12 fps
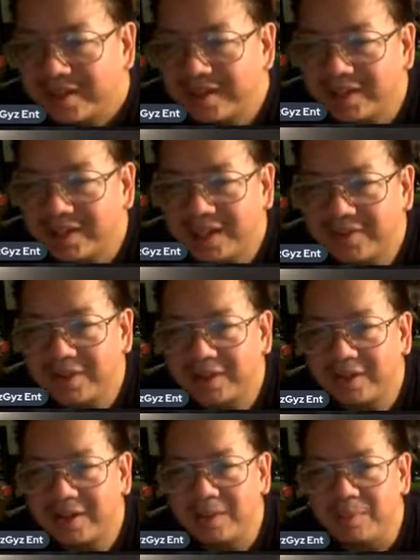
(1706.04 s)
did she have to
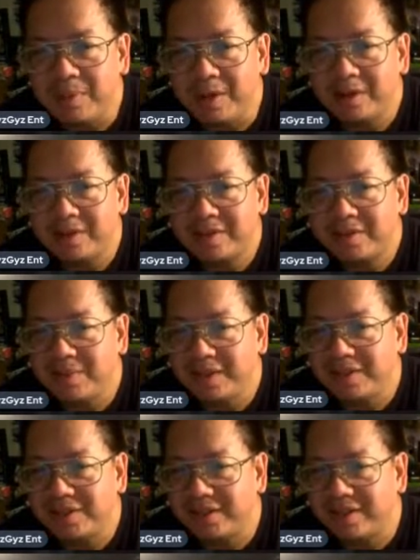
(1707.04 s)
look in the mirror to
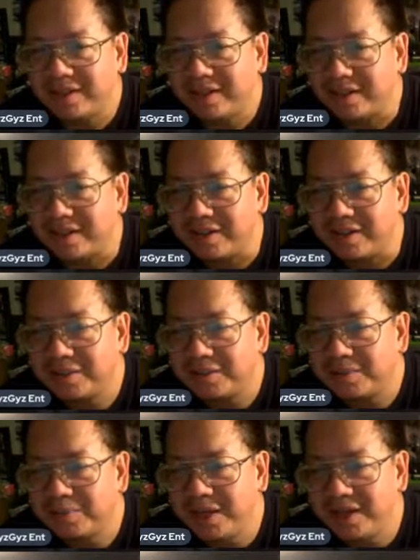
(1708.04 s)
make sure that the
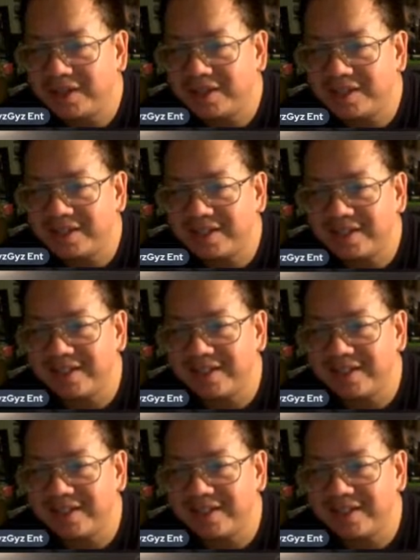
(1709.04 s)
colors matched?